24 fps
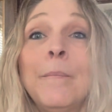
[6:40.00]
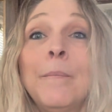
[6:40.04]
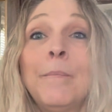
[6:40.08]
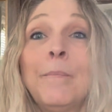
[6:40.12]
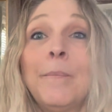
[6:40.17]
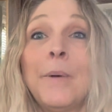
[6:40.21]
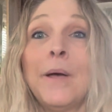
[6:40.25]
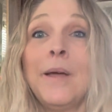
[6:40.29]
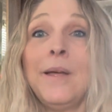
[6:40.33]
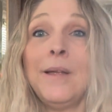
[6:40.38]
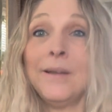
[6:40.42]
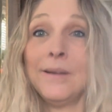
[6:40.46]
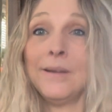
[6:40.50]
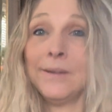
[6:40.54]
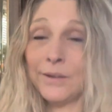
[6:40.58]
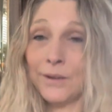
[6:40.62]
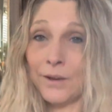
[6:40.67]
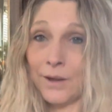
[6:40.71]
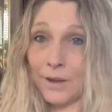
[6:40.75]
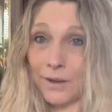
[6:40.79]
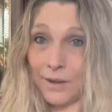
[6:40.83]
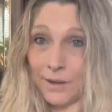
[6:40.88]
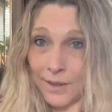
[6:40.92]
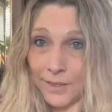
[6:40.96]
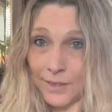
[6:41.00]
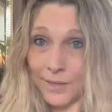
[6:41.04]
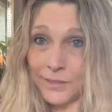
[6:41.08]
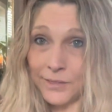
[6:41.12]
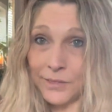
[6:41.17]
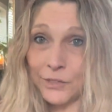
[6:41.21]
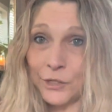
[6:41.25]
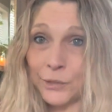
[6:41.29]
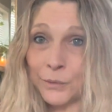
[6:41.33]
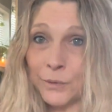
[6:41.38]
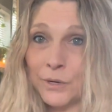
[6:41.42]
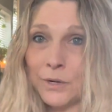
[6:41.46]
but I
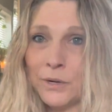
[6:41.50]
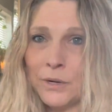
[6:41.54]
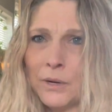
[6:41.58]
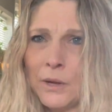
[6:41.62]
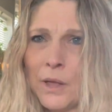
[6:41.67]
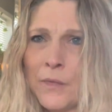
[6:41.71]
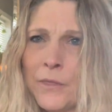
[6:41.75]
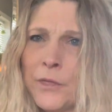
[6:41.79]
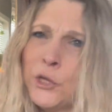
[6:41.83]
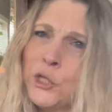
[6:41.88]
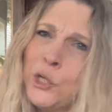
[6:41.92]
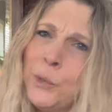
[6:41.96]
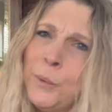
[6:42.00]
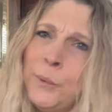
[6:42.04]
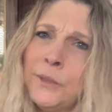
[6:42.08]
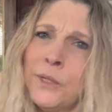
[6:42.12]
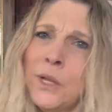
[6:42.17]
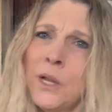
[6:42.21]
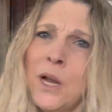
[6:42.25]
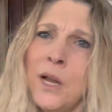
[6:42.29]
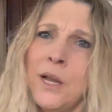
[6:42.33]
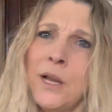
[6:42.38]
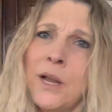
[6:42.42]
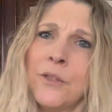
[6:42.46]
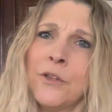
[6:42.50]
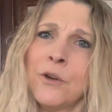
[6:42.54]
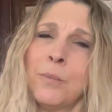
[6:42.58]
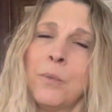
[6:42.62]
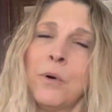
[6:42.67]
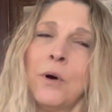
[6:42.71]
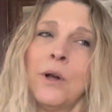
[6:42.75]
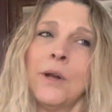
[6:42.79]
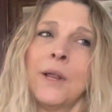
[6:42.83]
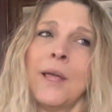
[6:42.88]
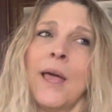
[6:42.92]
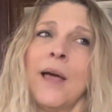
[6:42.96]
listened to her, and then she was on another
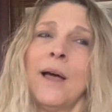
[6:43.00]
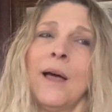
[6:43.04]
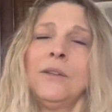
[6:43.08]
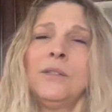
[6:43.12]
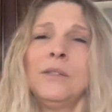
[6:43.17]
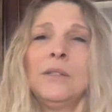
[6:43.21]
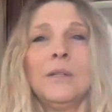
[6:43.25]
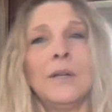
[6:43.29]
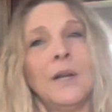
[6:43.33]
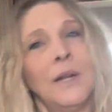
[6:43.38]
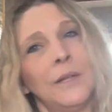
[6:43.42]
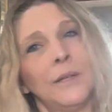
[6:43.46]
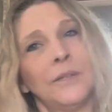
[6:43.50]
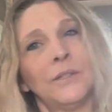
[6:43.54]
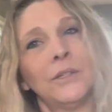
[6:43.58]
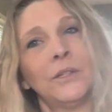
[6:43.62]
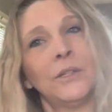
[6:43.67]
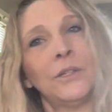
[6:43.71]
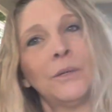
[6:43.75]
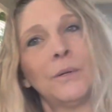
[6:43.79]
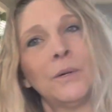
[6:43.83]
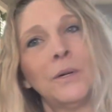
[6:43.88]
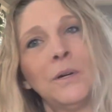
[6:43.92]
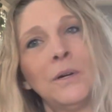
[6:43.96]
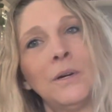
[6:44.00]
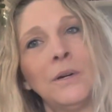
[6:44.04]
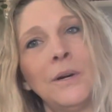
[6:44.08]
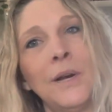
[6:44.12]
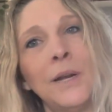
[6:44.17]
podcast, and I listened to her.